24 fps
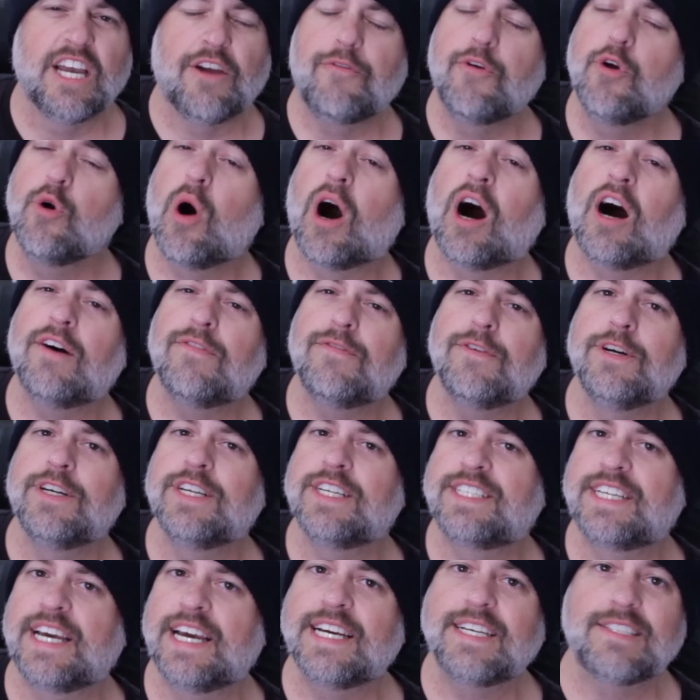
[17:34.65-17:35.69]
If you offer to
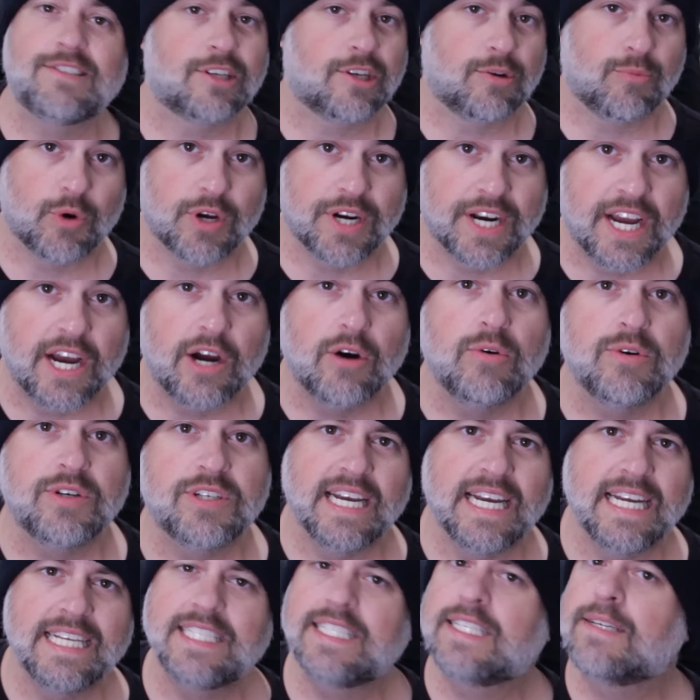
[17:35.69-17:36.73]
take someone out,
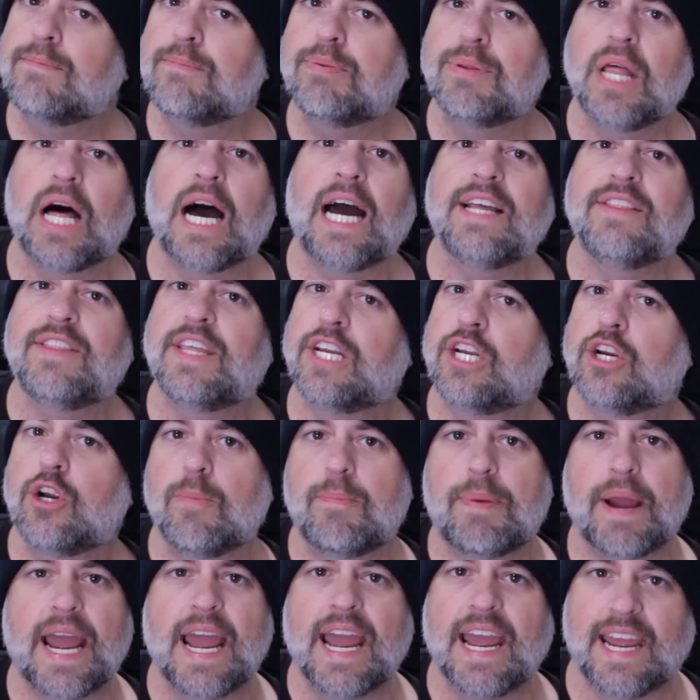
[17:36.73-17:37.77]
it's implied that you're
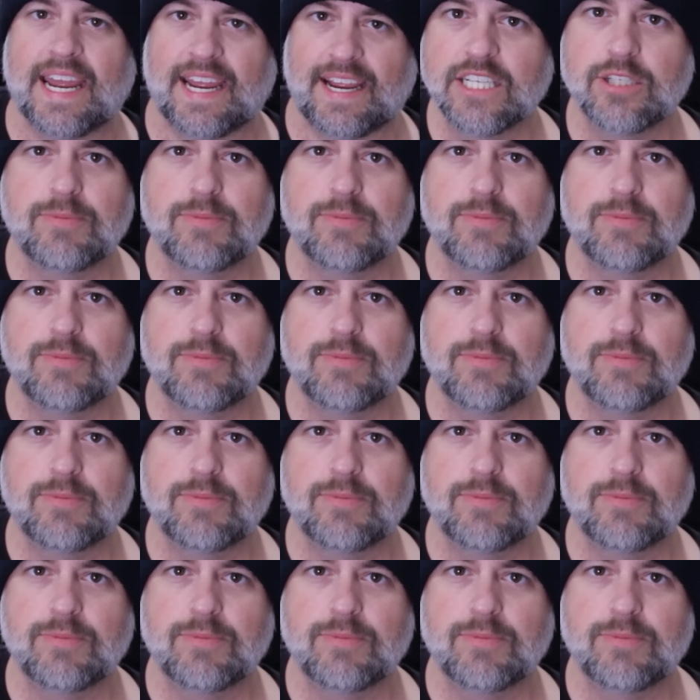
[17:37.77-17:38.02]
paying.